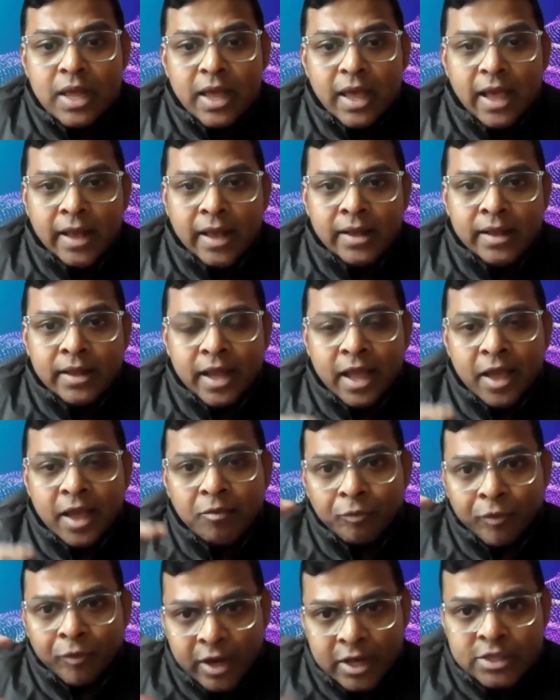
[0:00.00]
And they
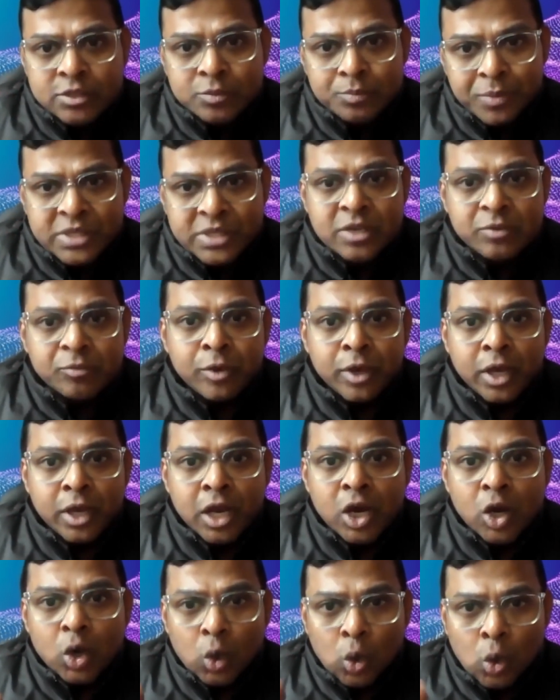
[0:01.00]
have very
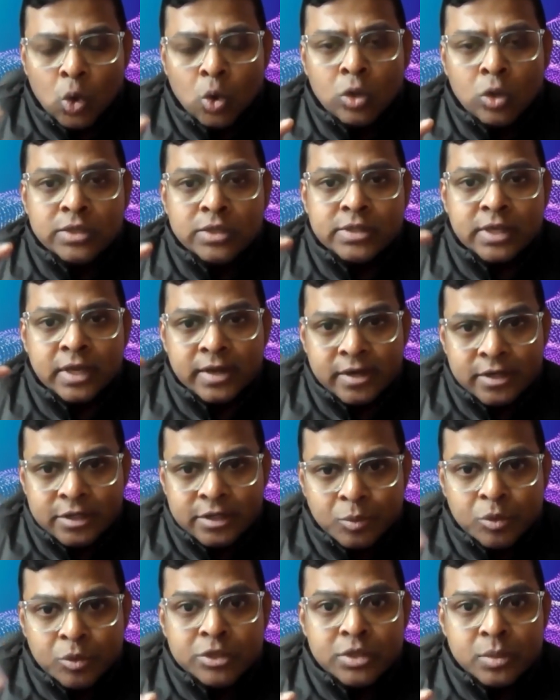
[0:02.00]
specific roles and
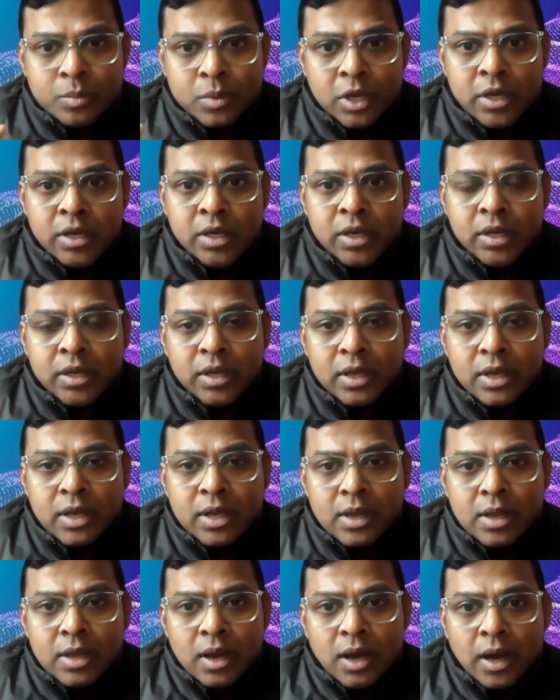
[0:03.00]
responsibility
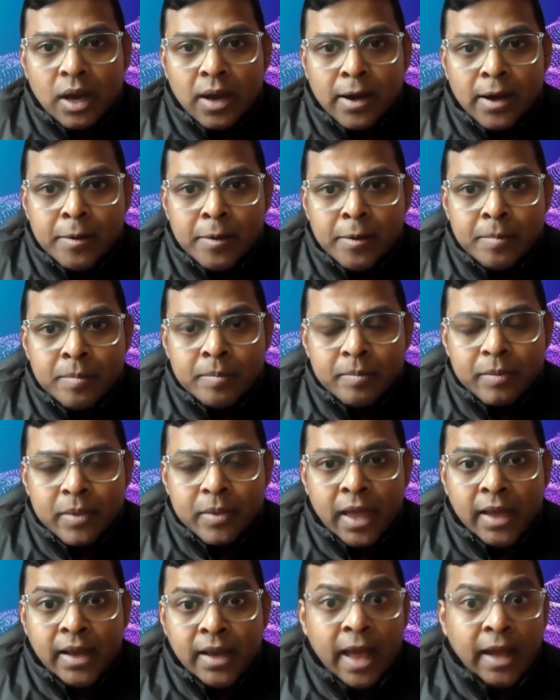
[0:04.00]
and
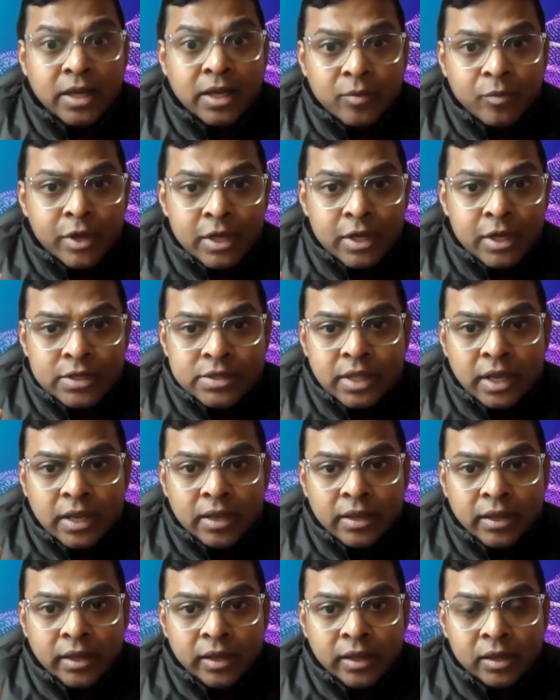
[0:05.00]
activities
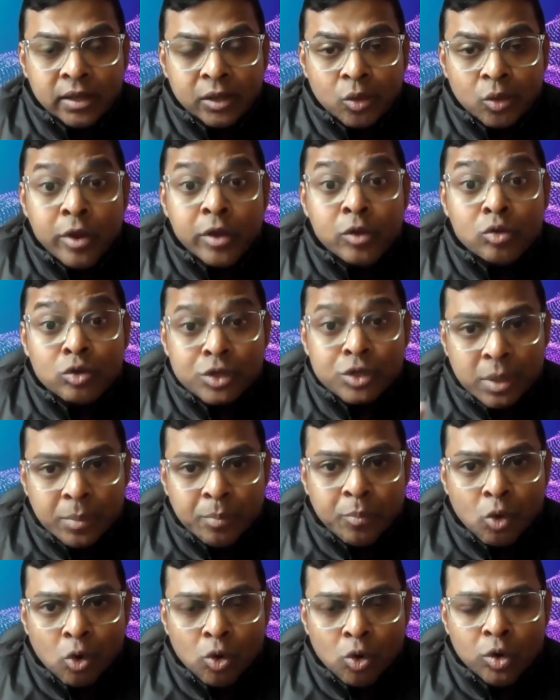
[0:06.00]
that they are going to
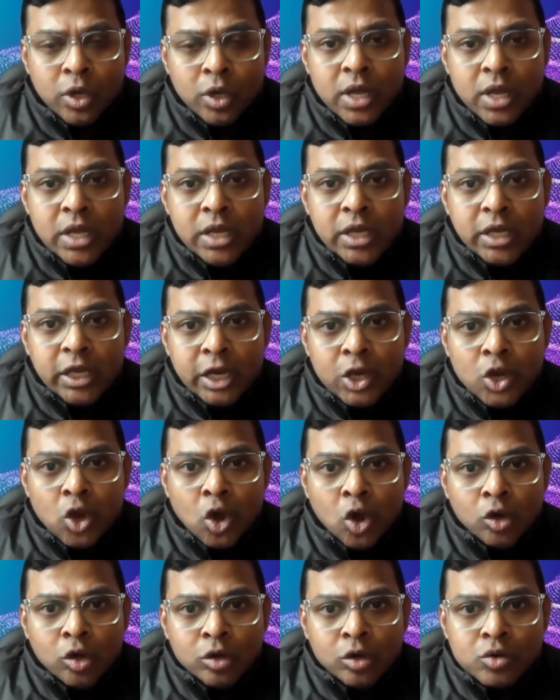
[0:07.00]
support in
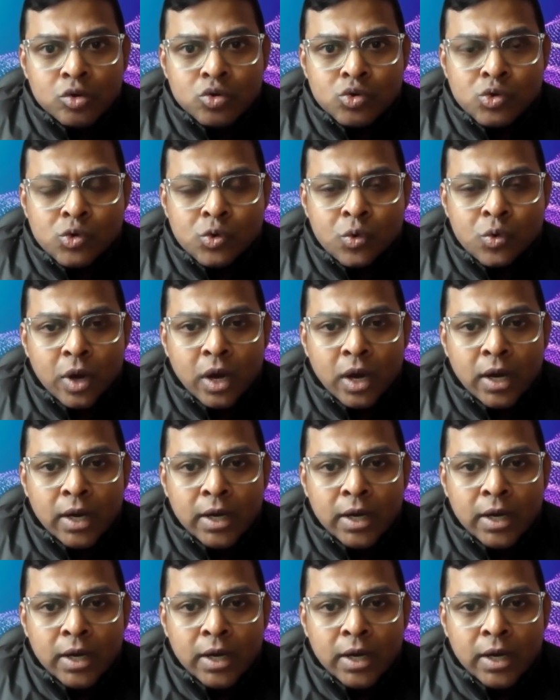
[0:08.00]
order to